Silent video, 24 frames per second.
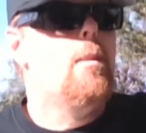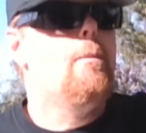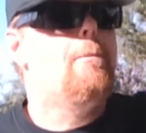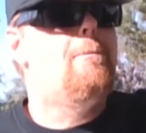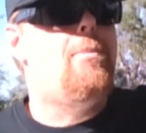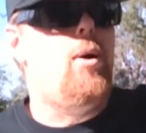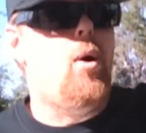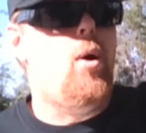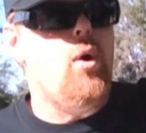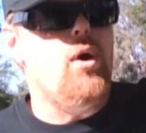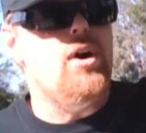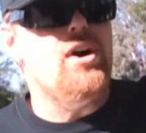
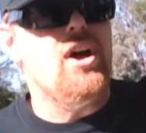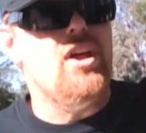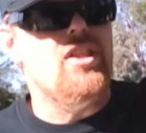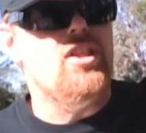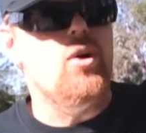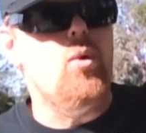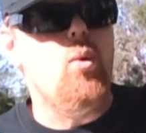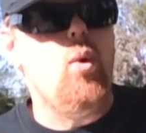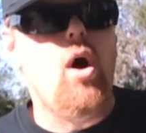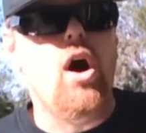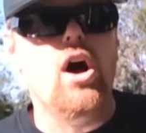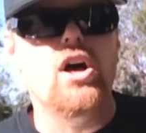Pour it on the
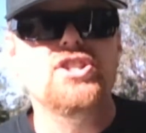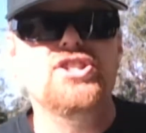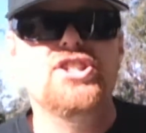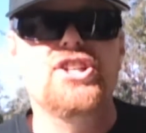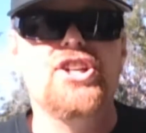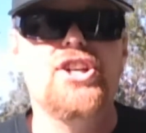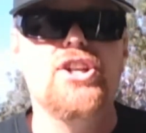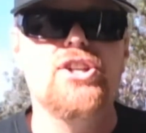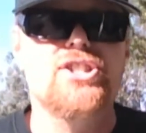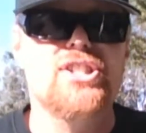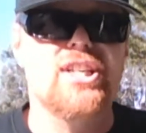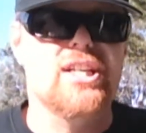walls and
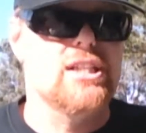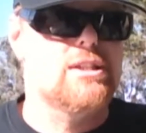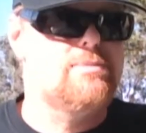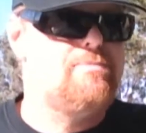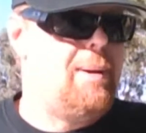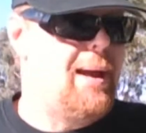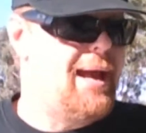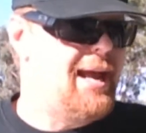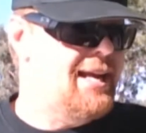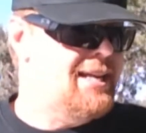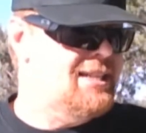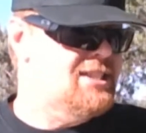use it as
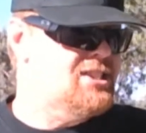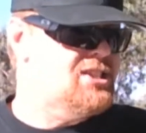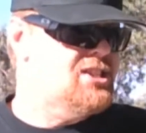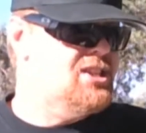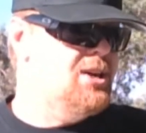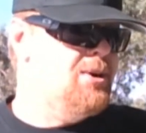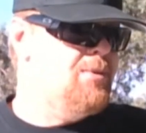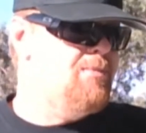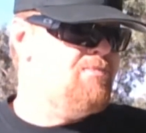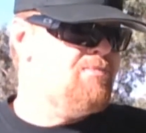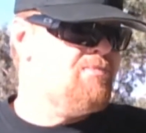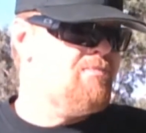paste,
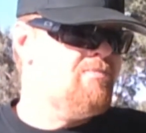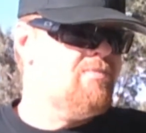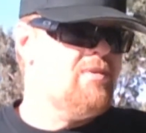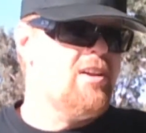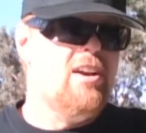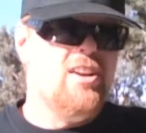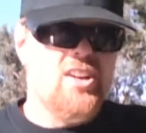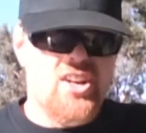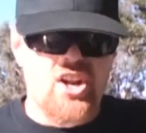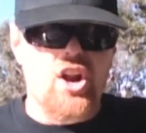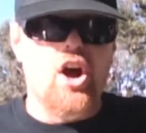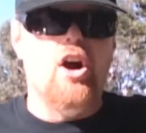
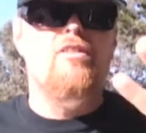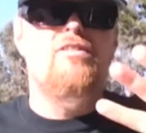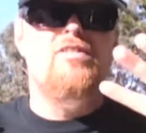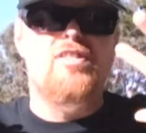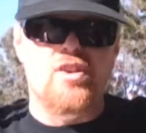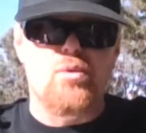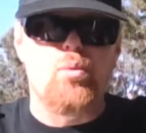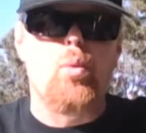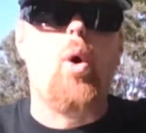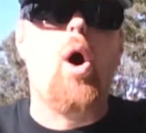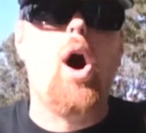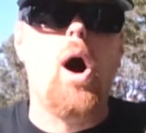you know, for
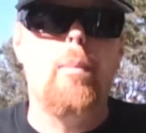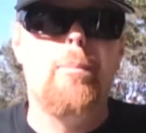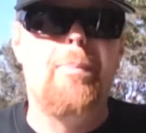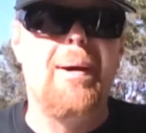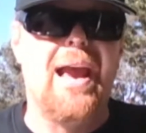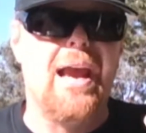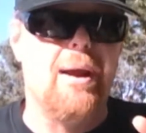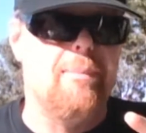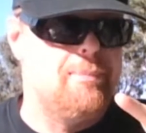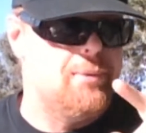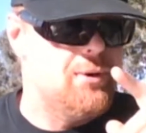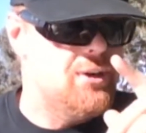
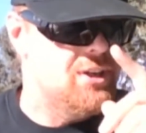wallpaper